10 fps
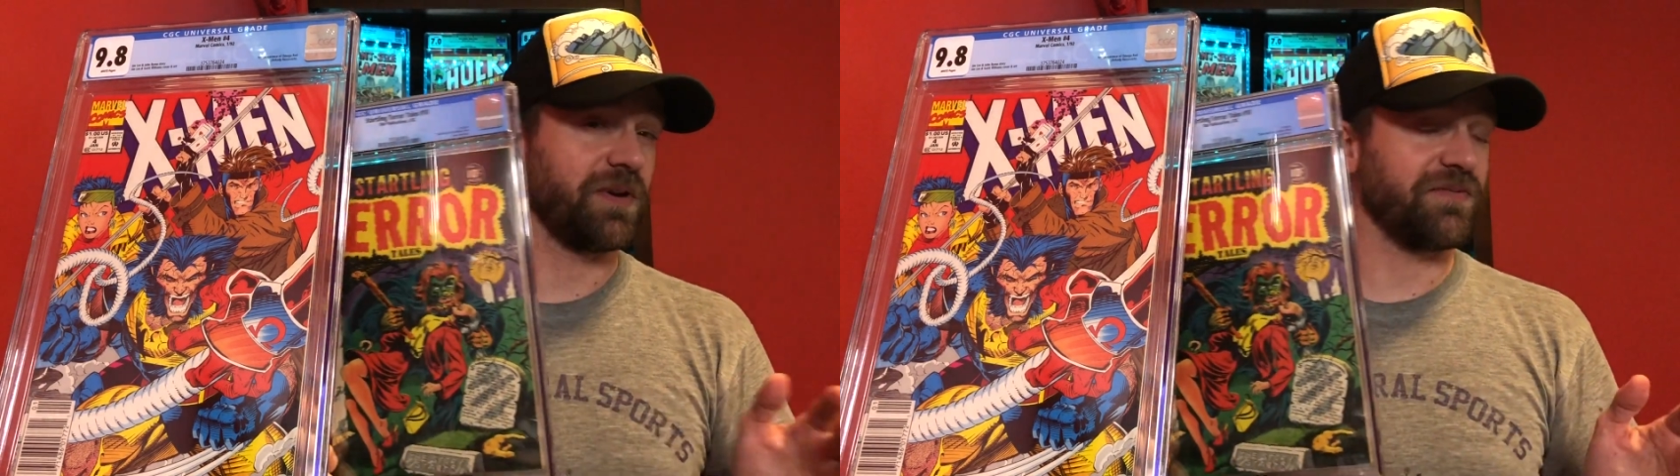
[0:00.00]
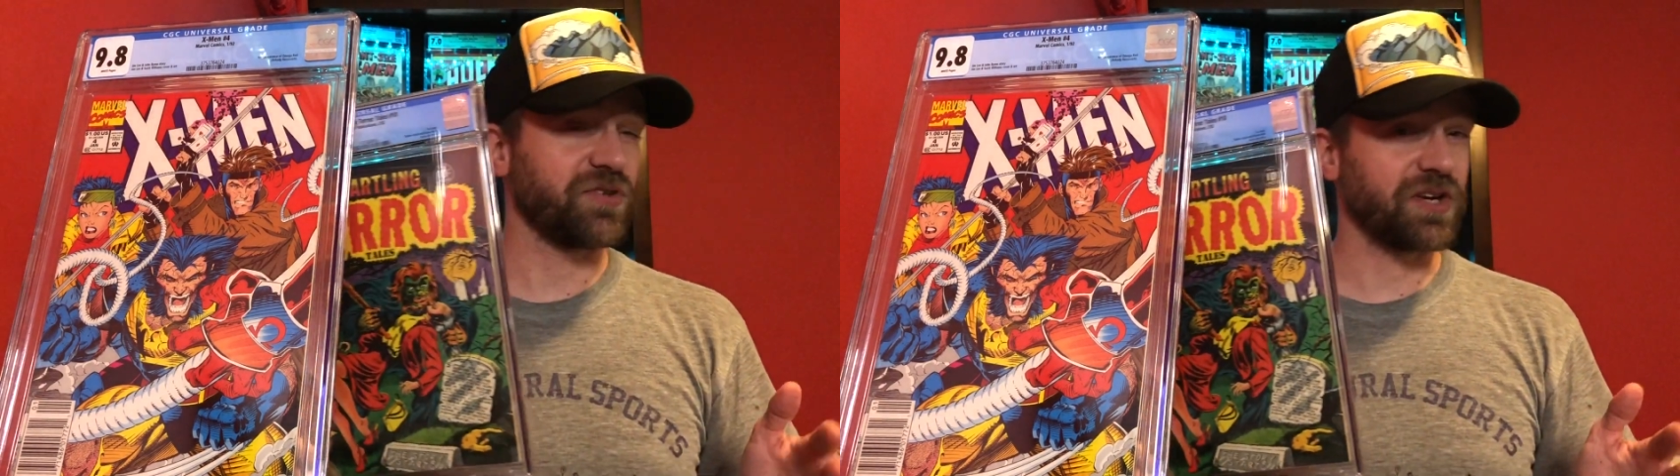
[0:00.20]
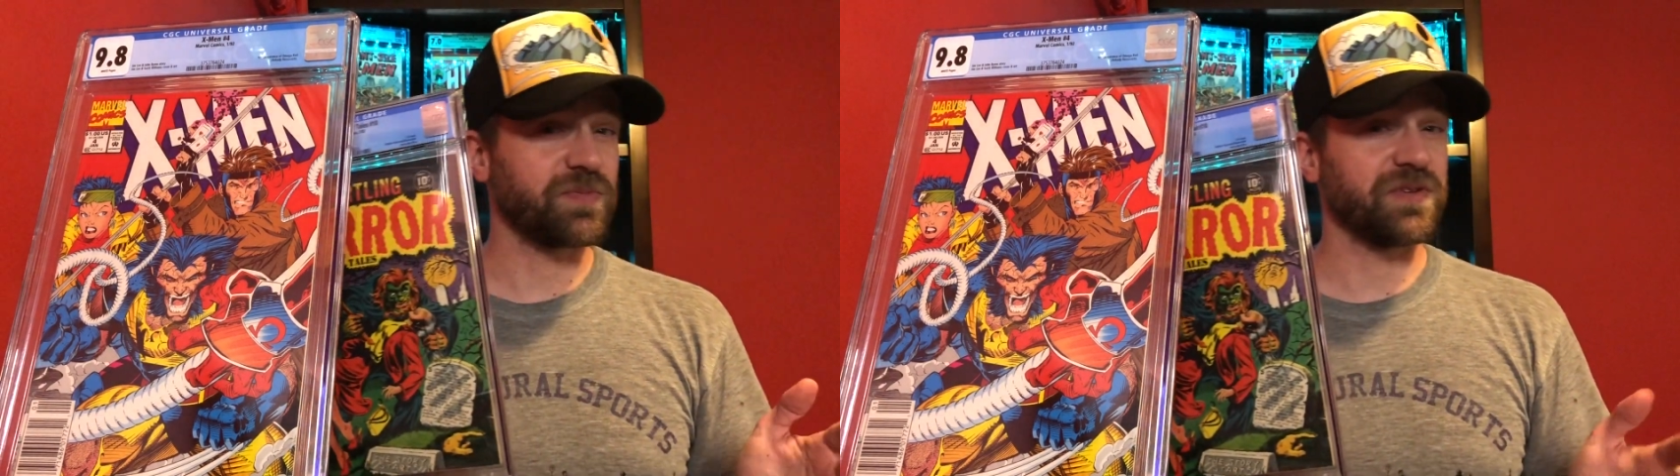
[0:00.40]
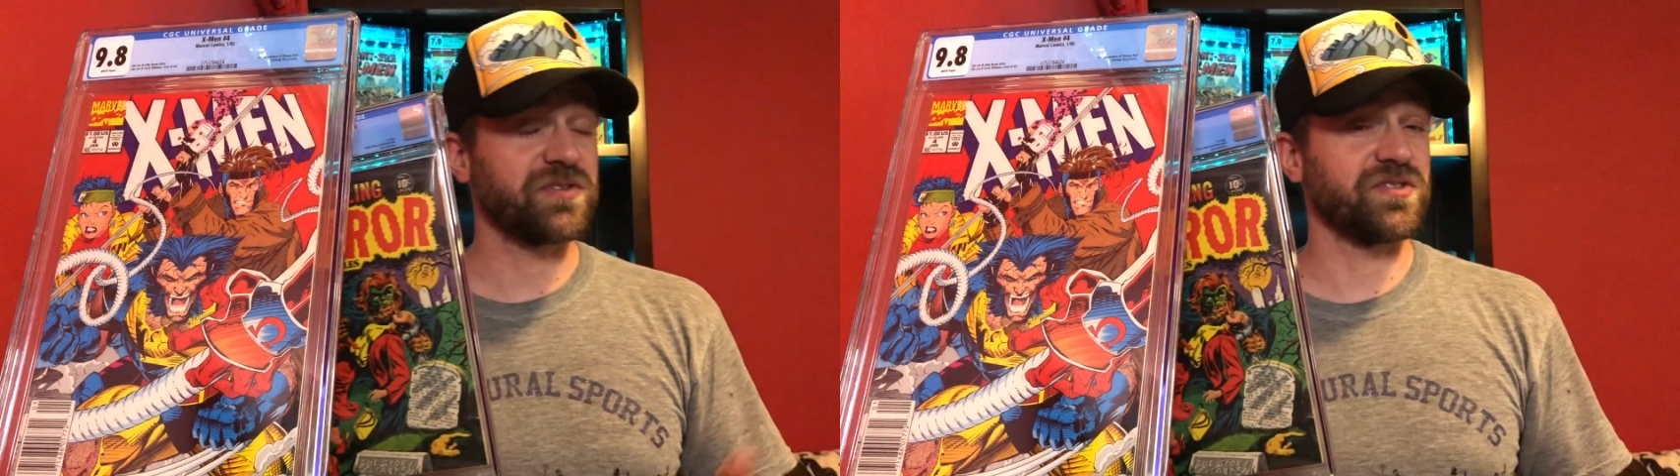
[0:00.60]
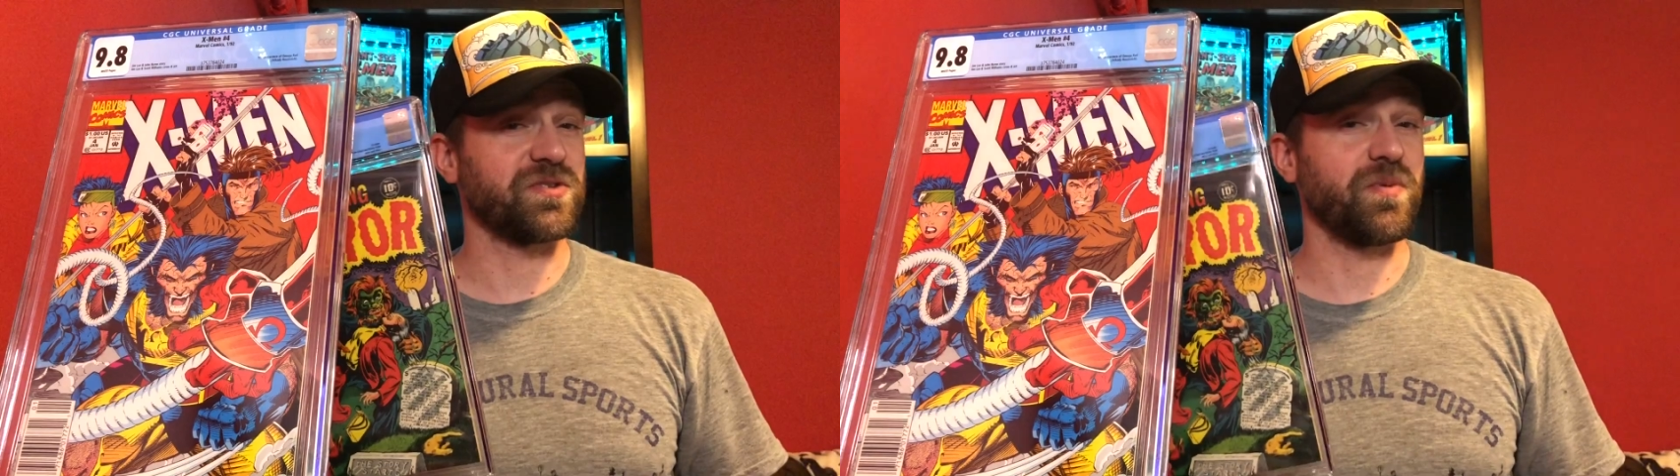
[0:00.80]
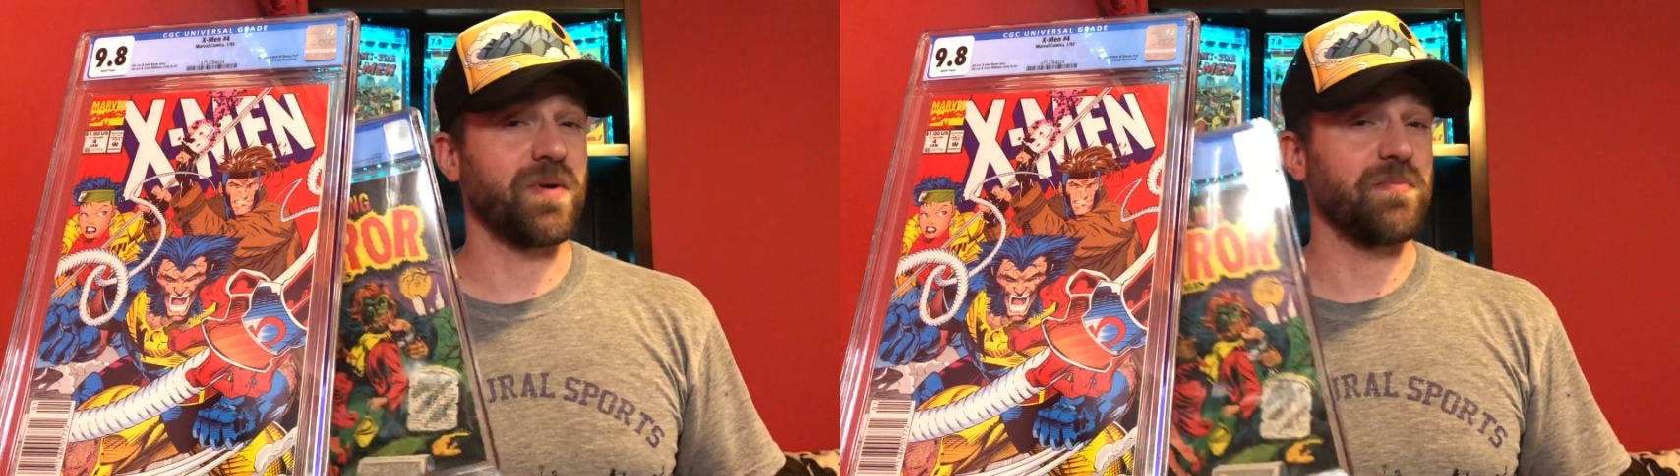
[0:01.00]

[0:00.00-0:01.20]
I've talked about this in some of my